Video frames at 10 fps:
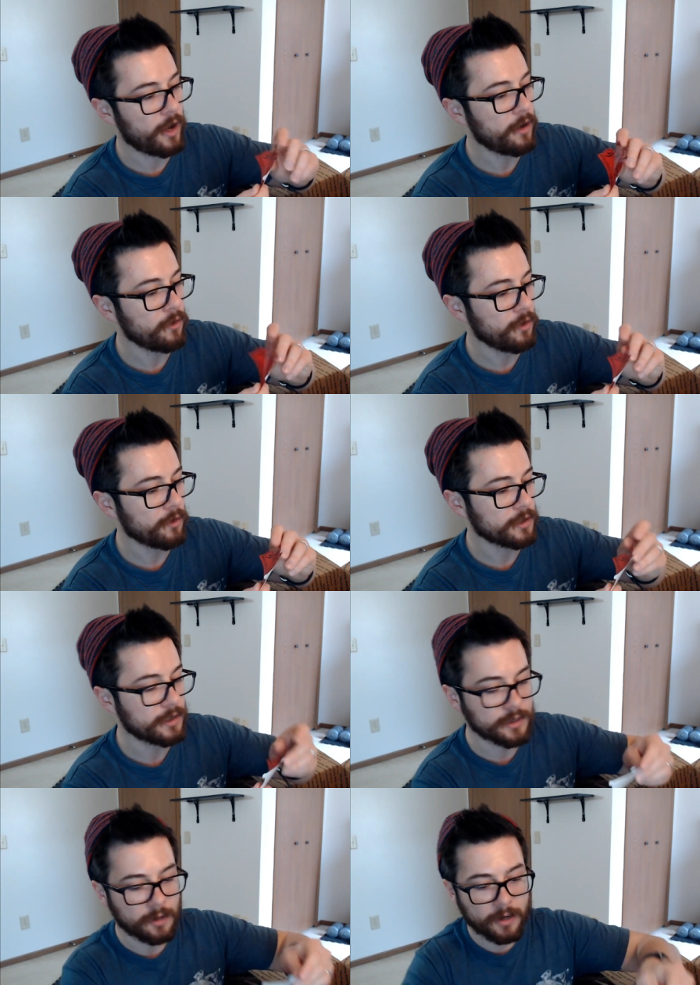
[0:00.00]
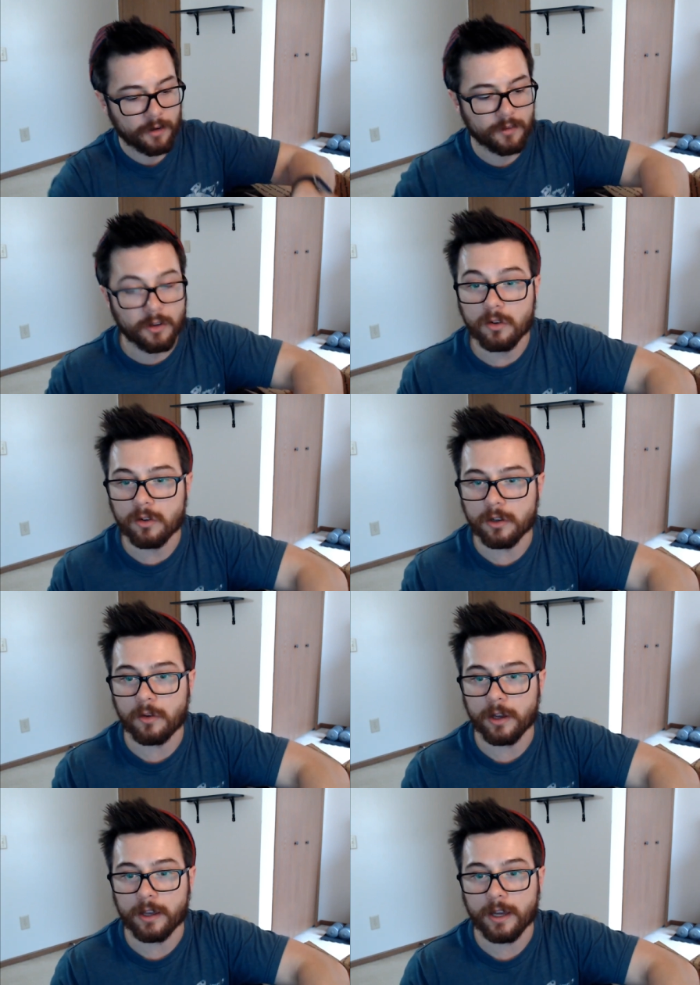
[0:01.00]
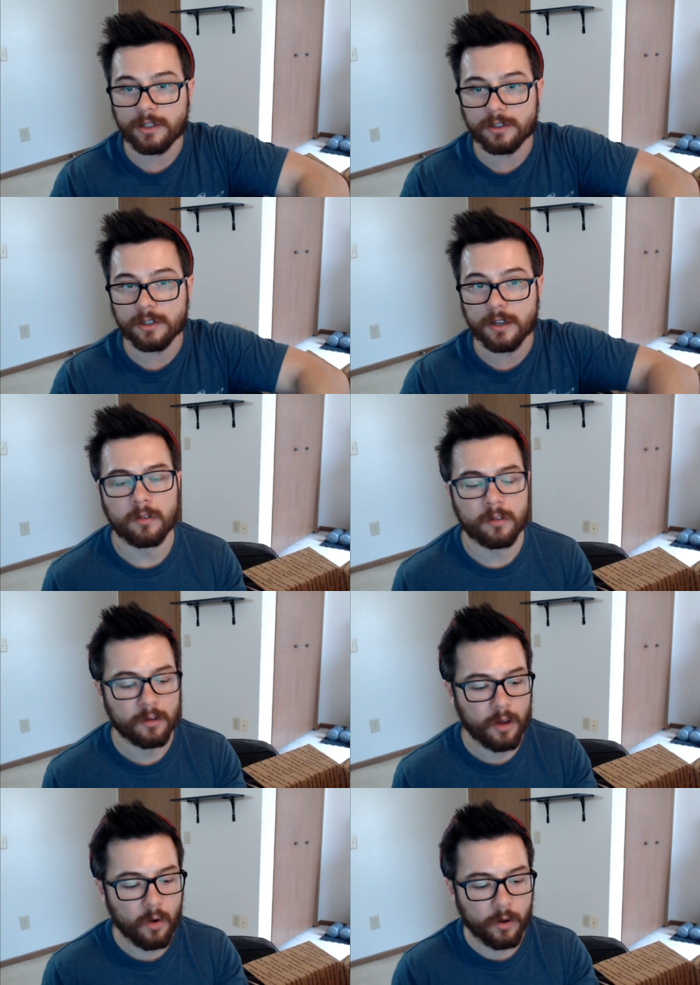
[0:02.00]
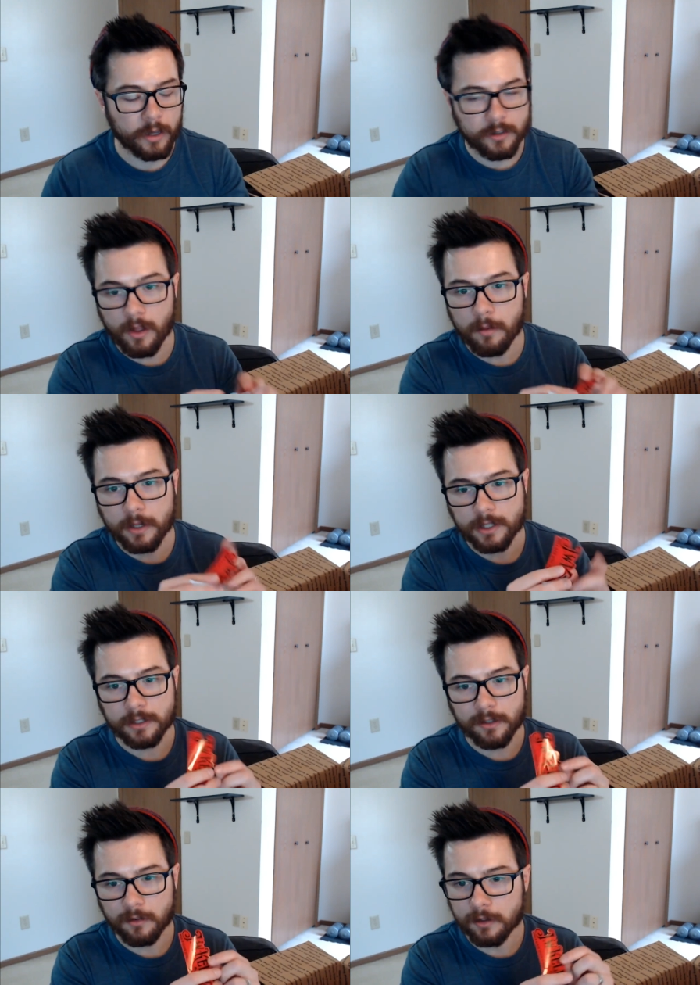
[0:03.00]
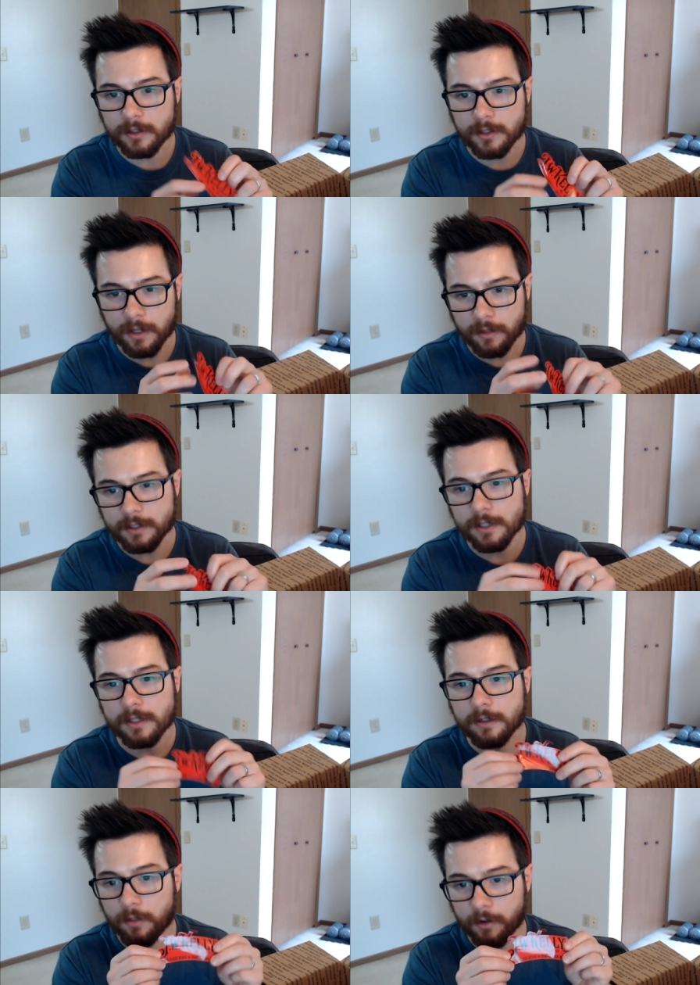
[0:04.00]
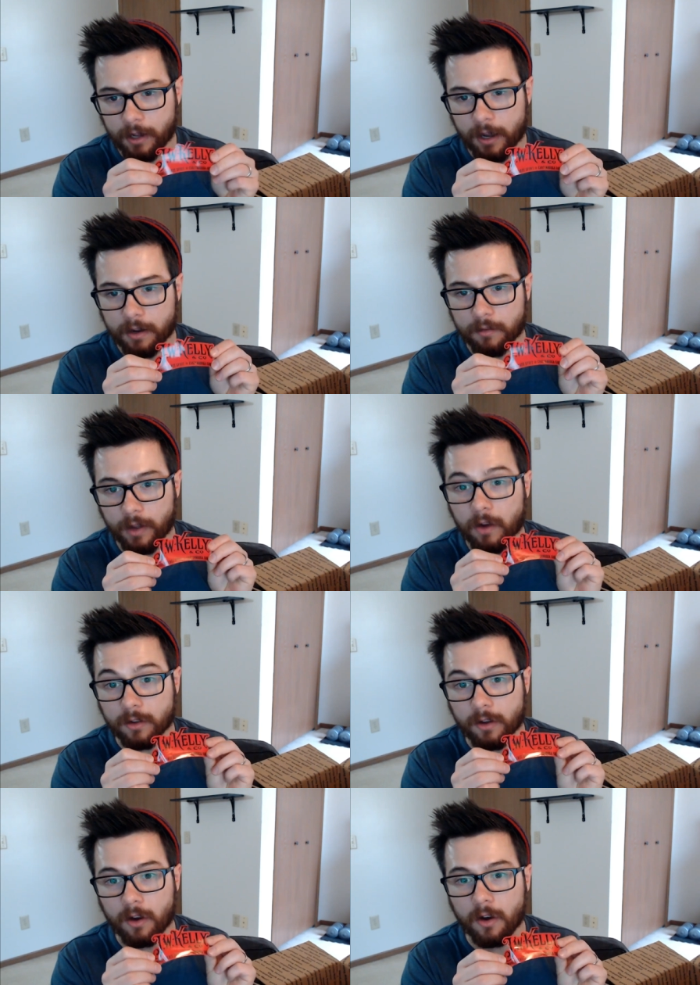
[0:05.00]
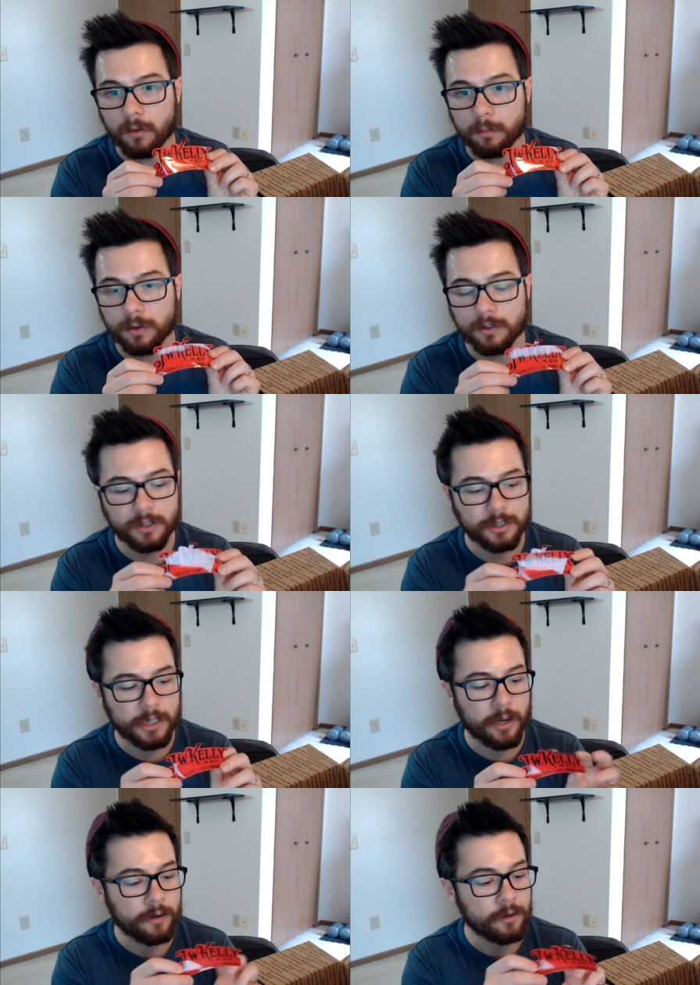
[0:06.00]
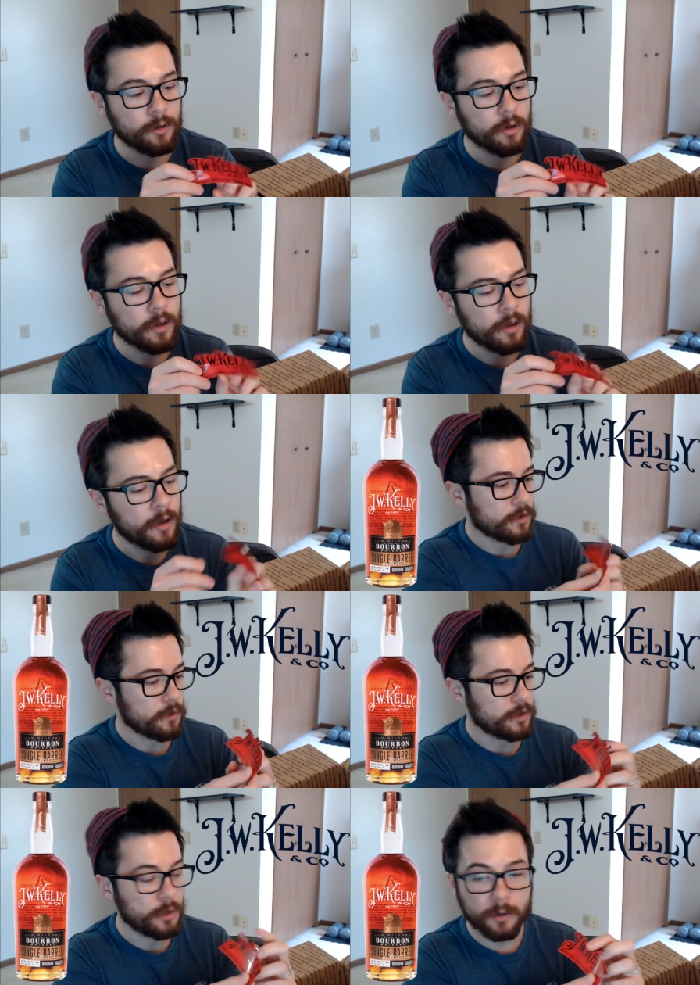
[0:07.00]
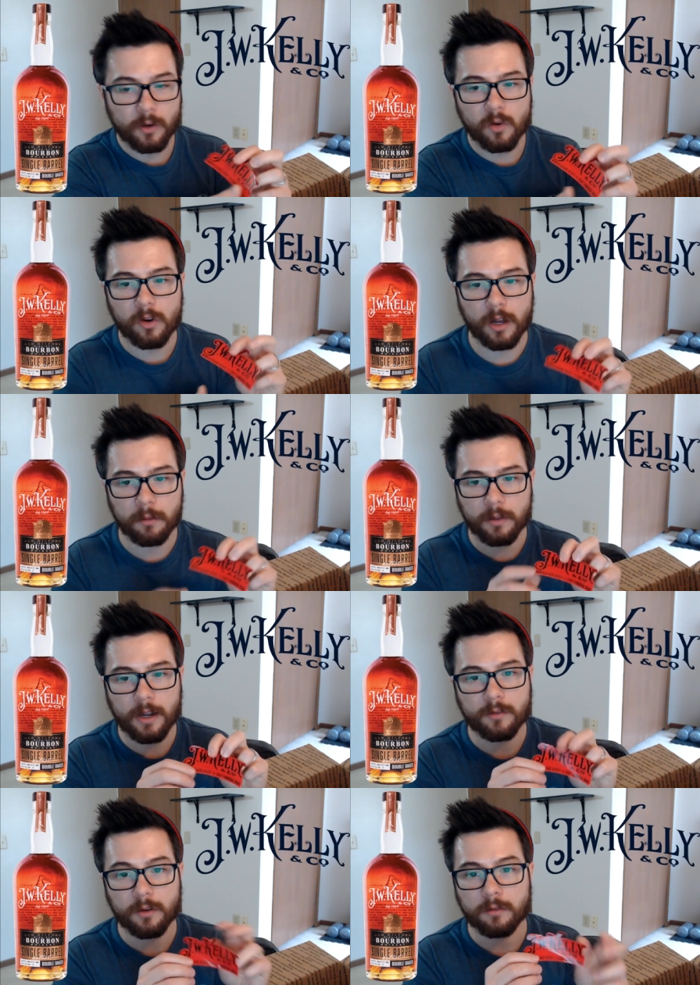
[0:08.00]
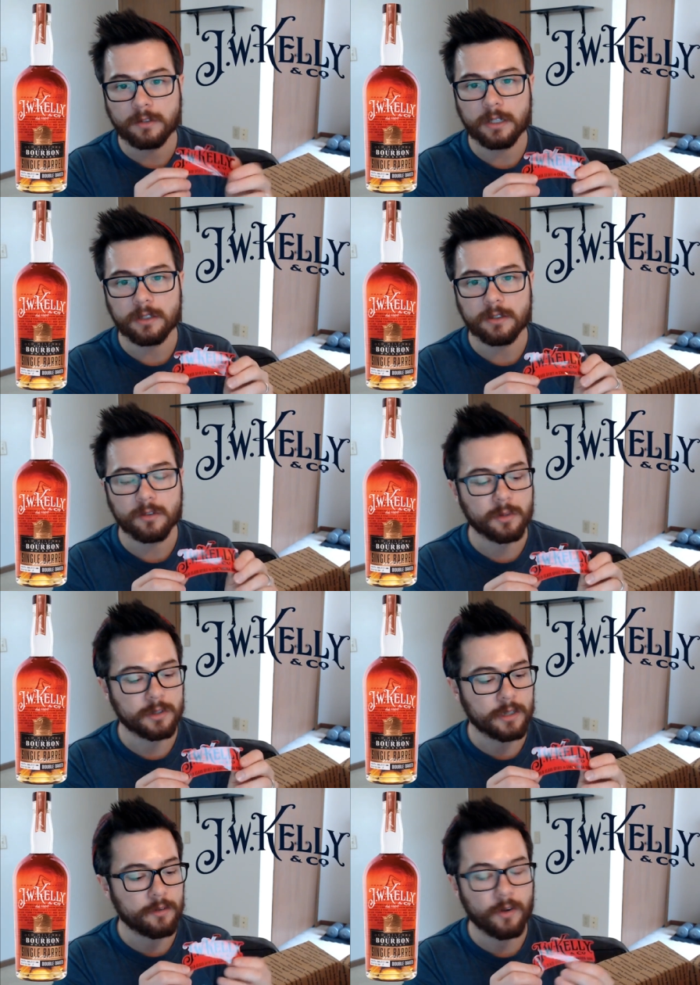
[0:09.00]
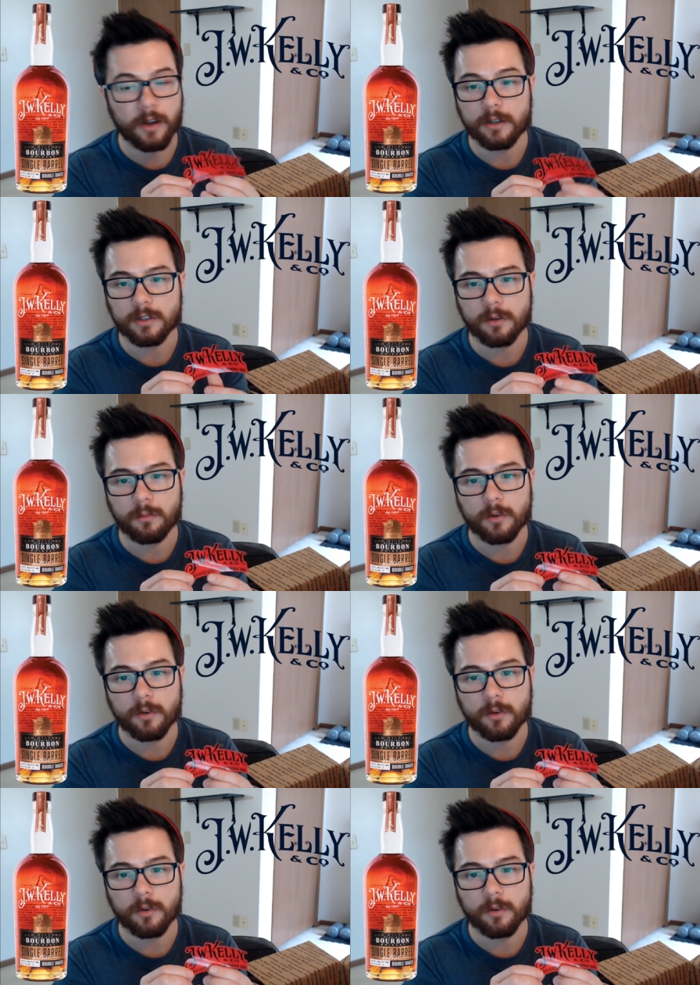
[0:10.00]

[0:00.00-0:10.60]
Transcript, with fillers: don't know what this is. I'm gonna have to Google it quick, actually. Okay, so that makes sense. So it looks like this is another kind of alcohol produced in Chattanooga. So it's super cool. I'm gonna have to taste this whiskey, find it somewhere,